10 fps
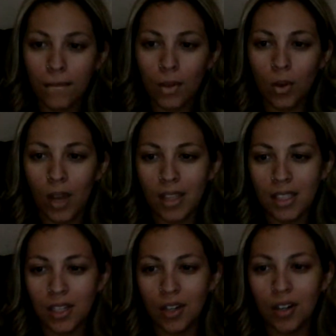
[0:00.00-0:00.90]
Who
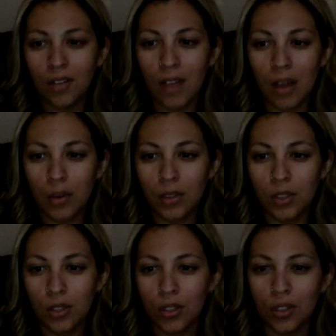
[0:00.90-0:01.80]
hasn't heard of Howard
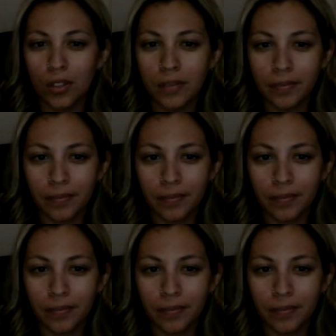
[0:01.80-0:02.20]
Stern?